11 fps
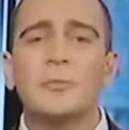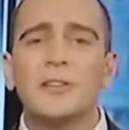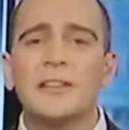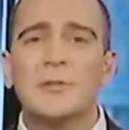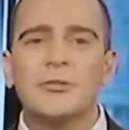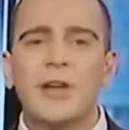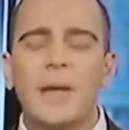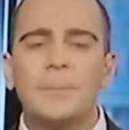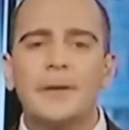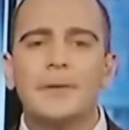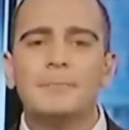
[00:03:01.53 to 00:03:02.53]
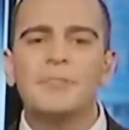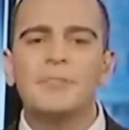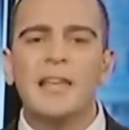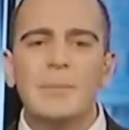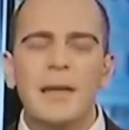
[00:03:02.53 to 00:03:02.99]
completely stop it,
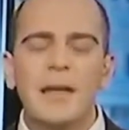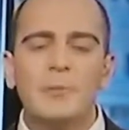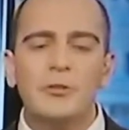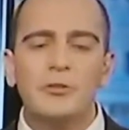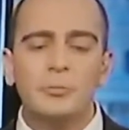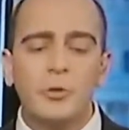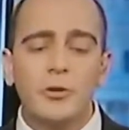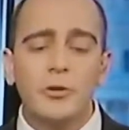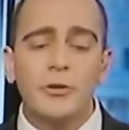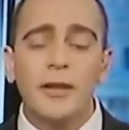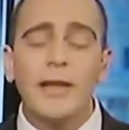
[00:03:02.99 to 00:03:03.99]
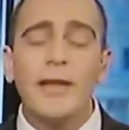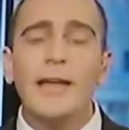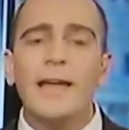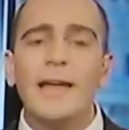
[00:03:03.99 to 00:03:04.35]
it made much more,